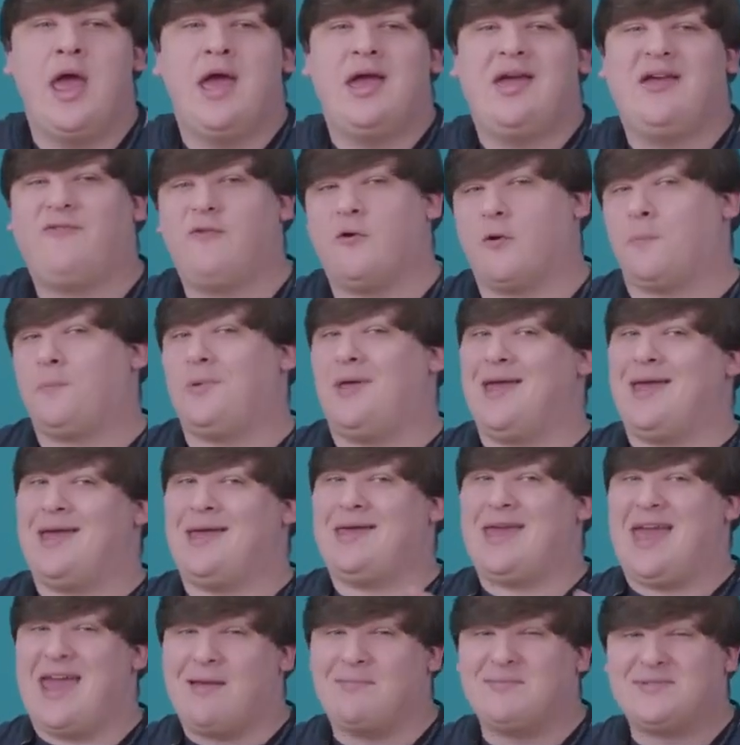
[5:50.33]
If you were playing
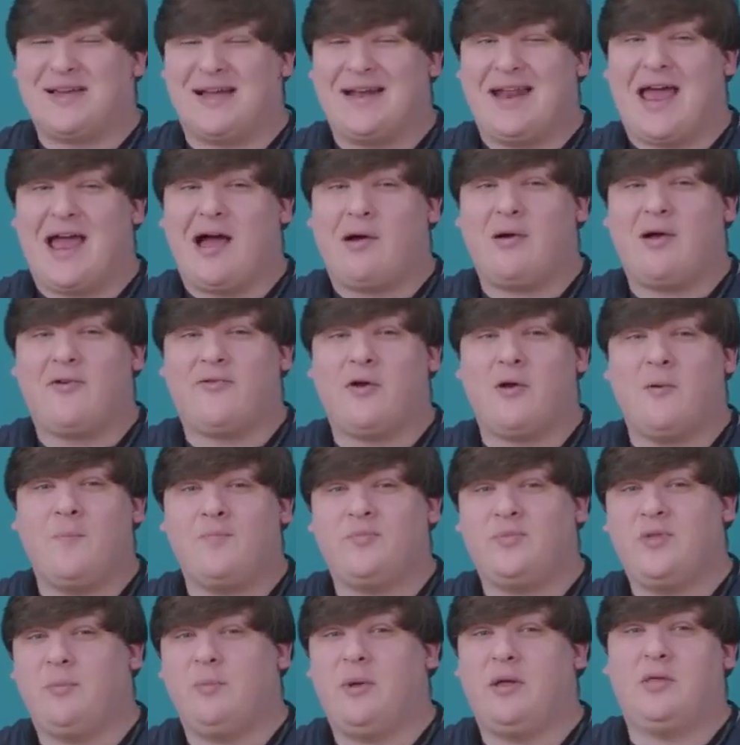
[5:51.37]
games on it,
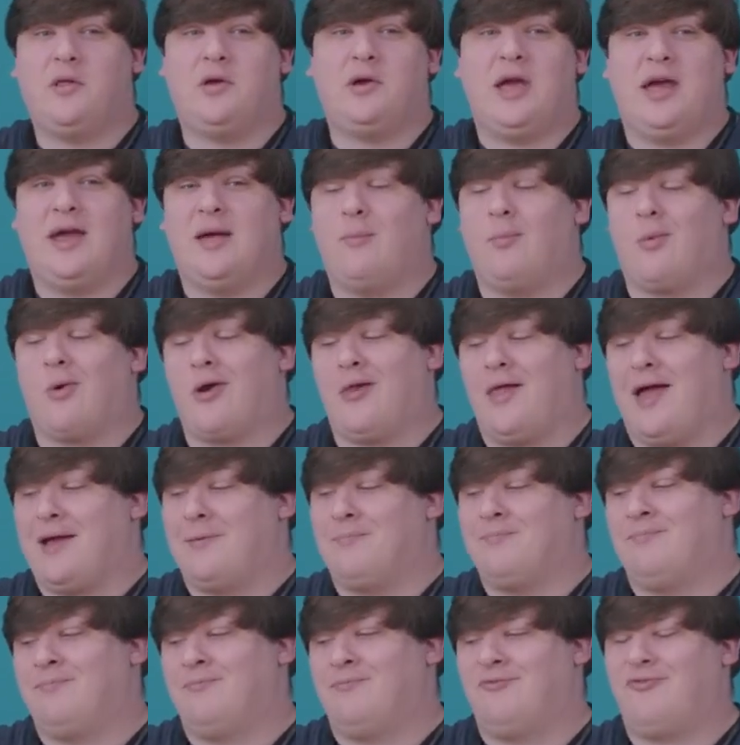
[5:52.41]
however, you'd be looking at more like
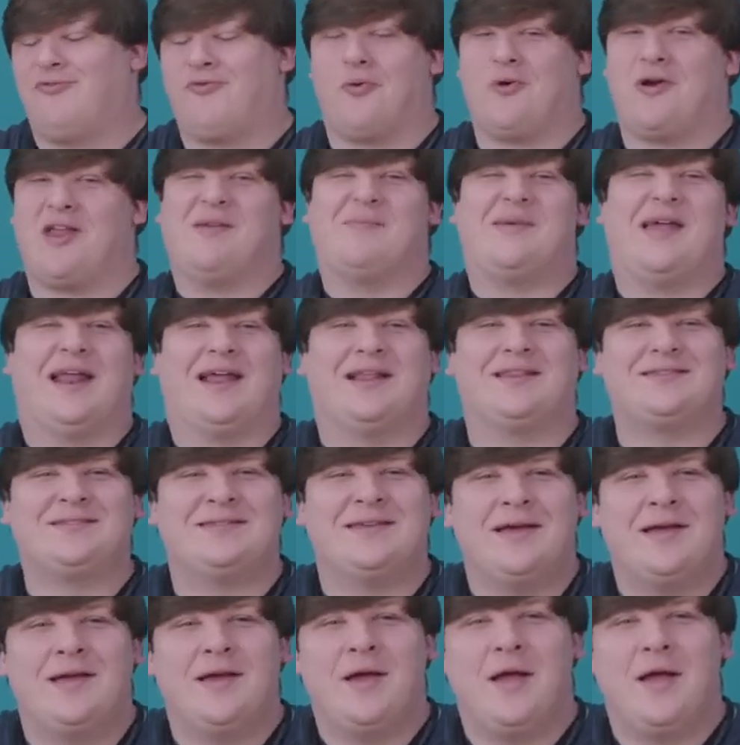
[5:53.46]
40 minutes.